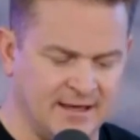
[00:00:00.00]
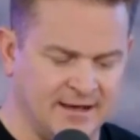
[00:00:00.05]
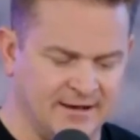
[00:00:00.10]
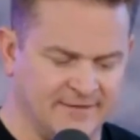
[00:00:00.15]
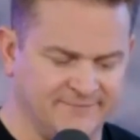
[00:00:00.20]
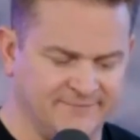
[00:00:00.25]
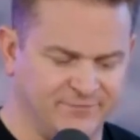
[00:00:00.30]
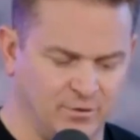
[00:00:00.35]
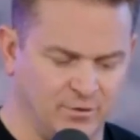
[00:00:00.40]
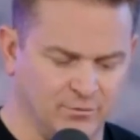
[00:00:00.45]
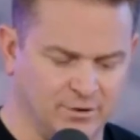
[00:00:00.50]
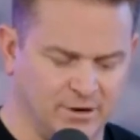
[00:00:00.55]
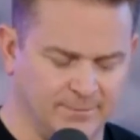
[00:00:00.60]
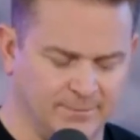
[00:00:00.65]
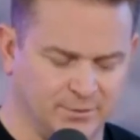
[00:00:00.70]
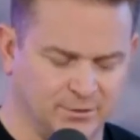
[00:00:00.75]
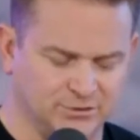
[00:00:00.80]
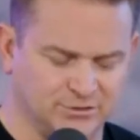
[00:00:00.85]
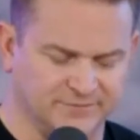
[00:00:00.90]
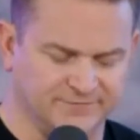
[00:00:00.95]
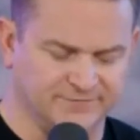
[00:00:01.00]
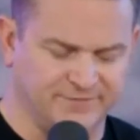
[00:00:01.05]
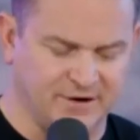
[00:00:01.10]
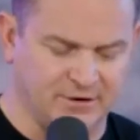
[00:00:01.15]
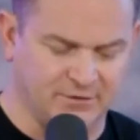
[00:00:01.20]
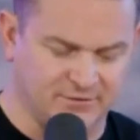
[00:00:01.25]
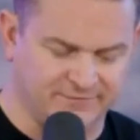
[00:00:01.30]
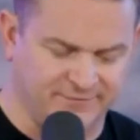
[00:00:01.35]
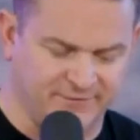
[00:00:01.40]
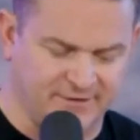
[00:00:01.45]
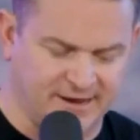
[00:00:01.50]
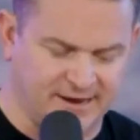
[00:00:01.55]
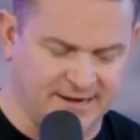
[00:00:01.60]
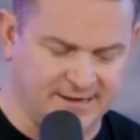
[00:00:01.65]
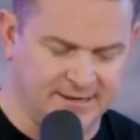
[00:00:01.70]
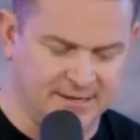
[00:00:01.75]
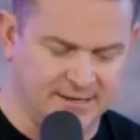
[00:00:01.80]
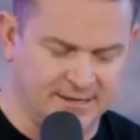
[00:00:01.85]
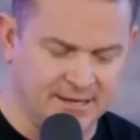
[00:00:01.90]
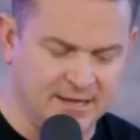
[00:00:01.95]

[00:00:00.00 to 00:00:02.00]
phone numbers are verified.